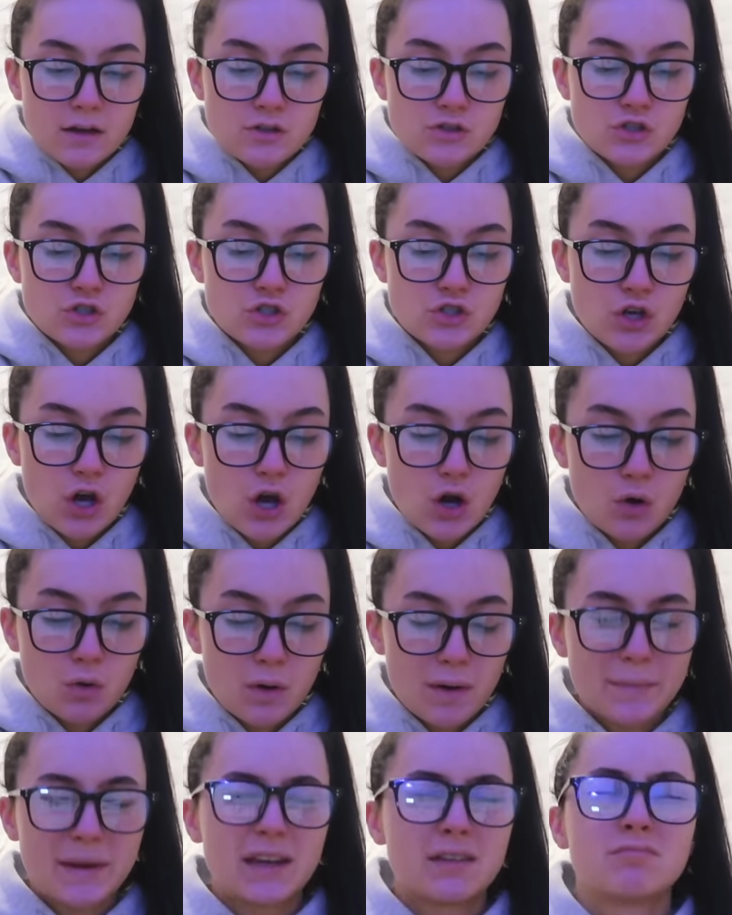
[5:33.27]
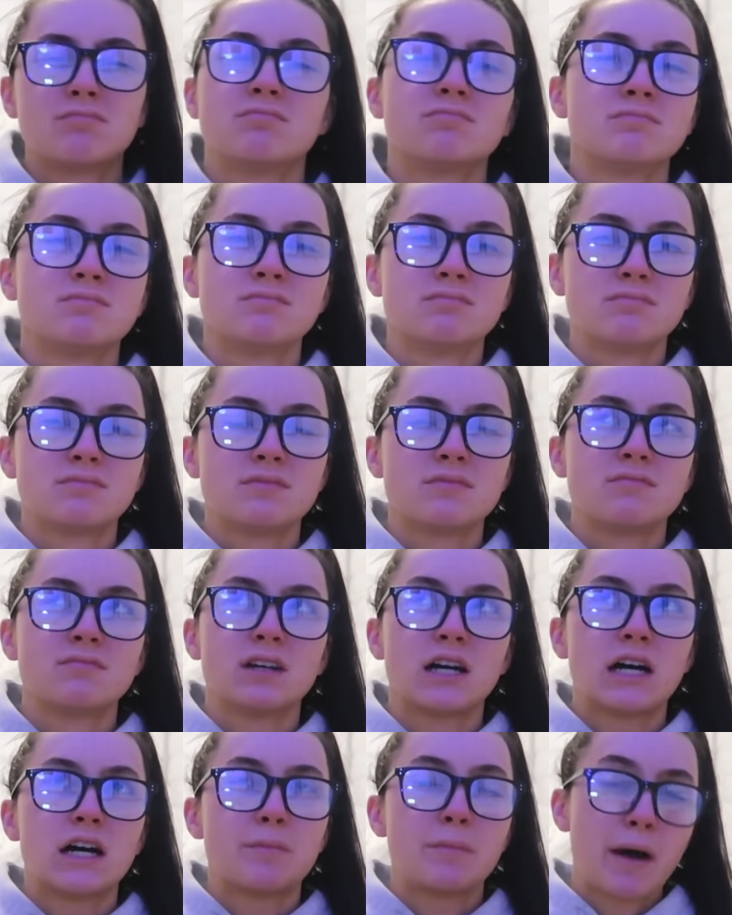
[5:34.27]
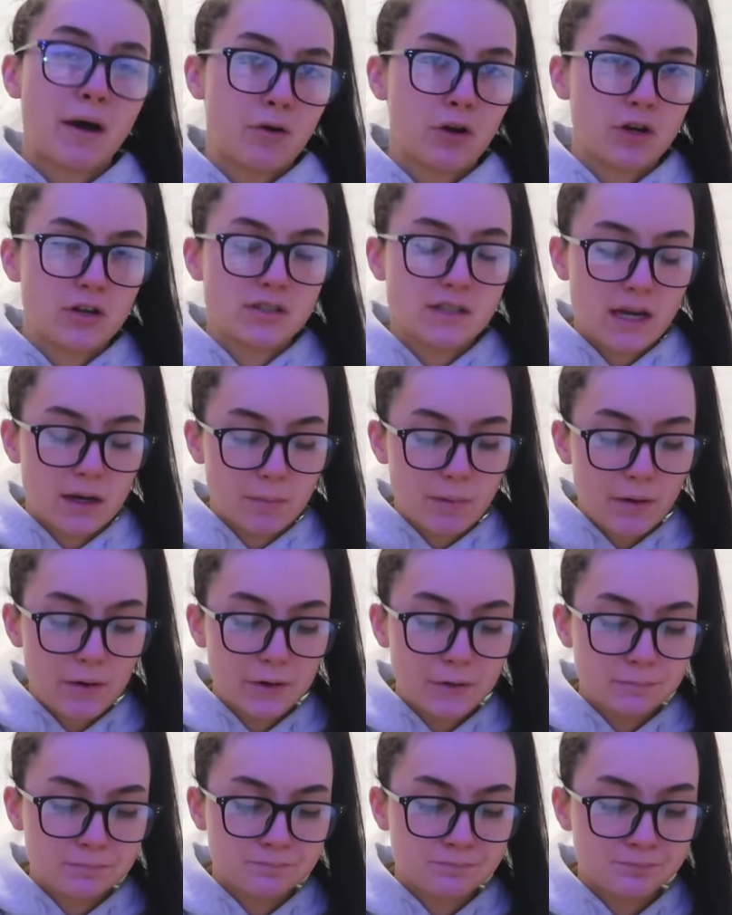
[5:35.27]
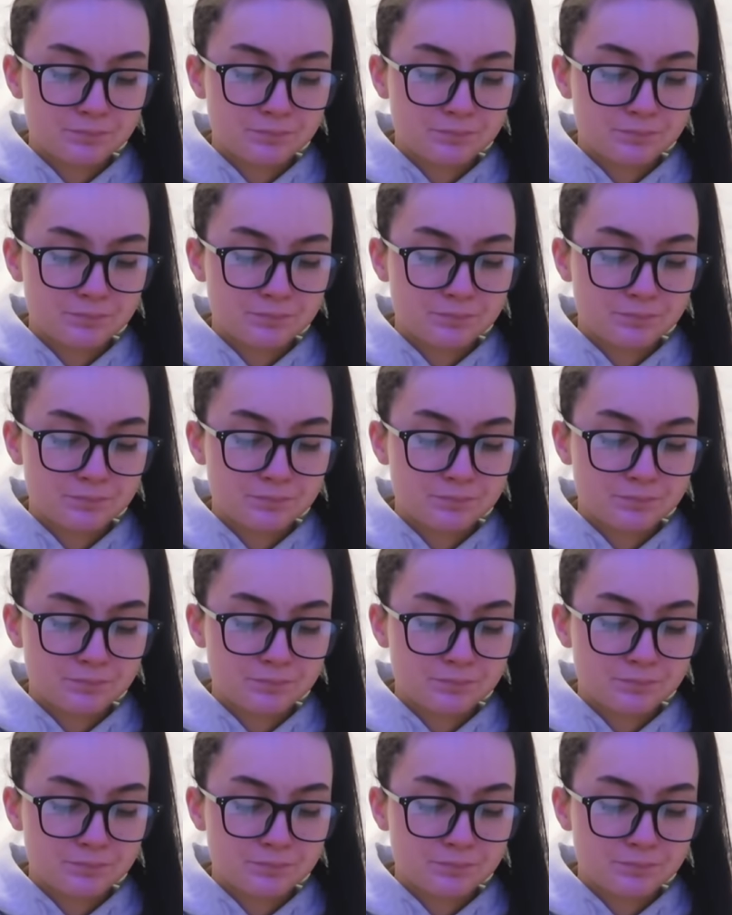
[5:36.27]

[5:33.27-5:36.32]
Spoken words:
So, I mean, powder, setting powder.